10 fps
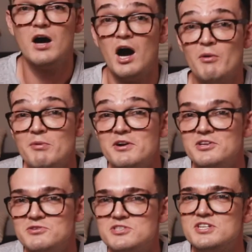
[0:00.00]
However, they
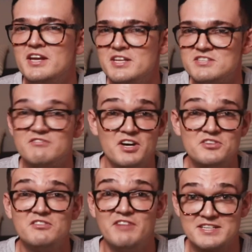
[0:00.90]
use Chinese
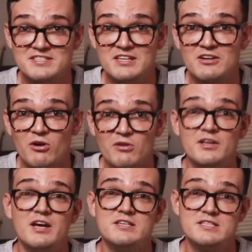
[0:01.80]
vector vaccine
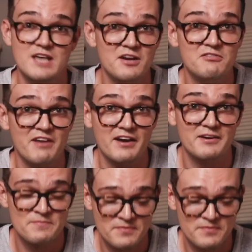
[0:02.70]
called Sinovac.